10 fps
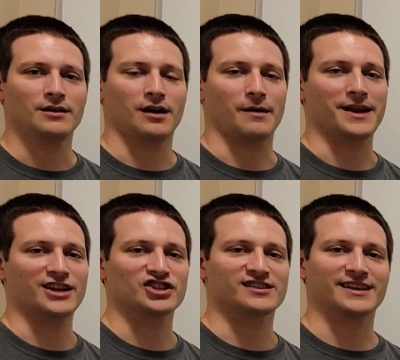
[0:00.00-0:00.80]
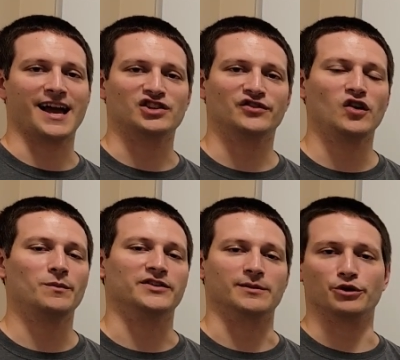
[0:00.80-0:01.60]
not just the cash
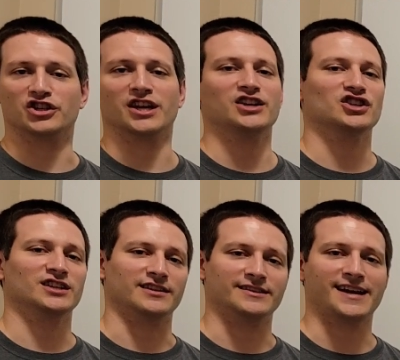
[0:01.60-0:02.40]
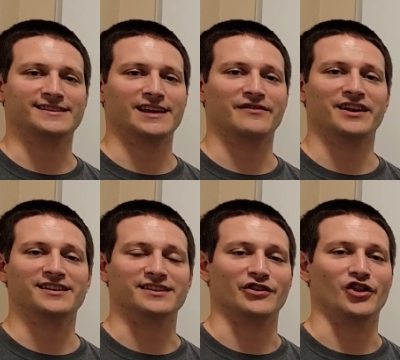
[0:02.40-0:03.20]
flow, but the appreciation and the tax
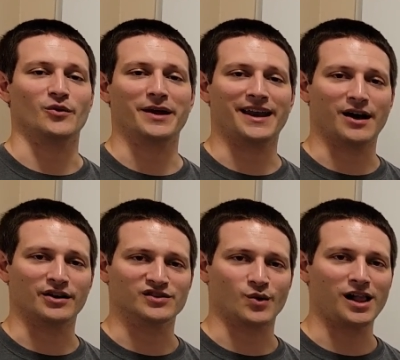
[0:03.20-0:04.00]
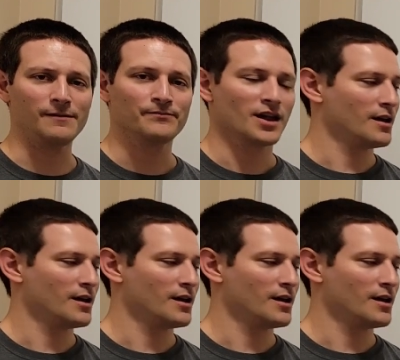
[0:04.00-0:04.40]
savings and the loan pay down as well.